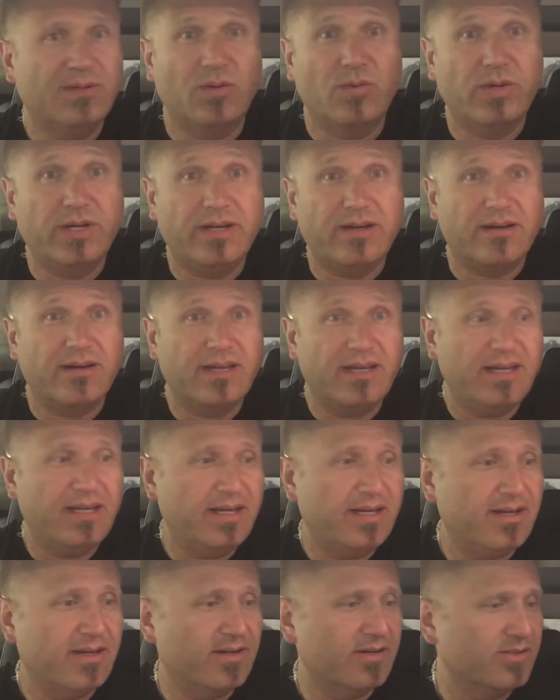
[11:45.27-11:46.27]
But we are
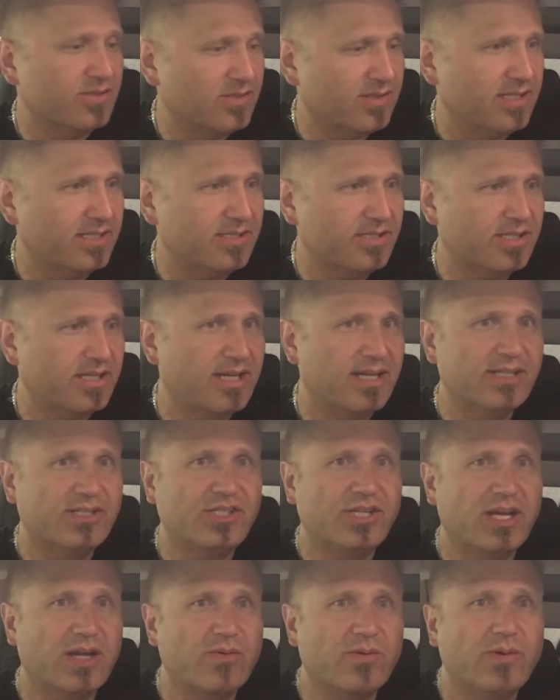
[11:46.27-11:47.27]
here. So let's
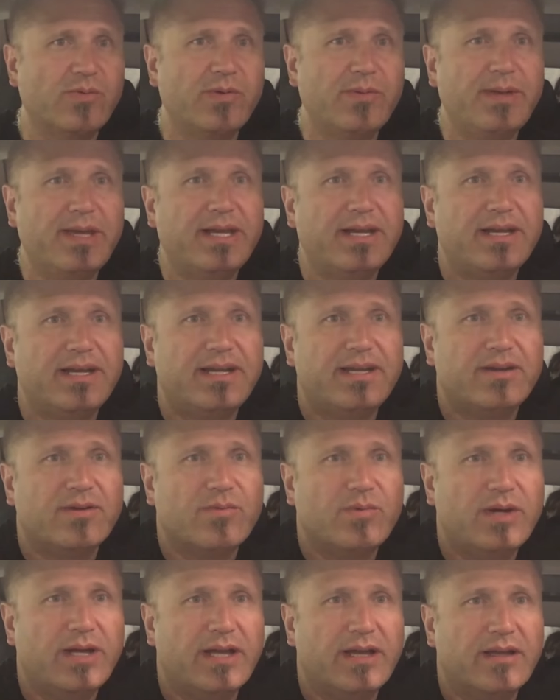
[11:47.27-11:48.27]
check what we made it here
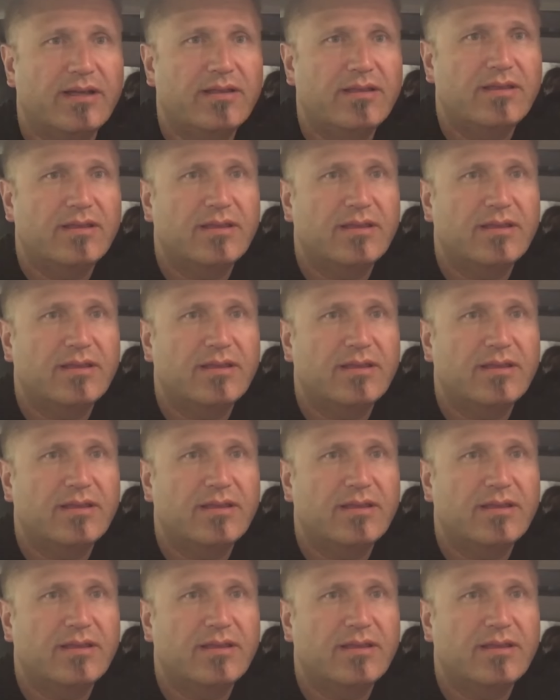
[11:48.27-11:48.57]
with.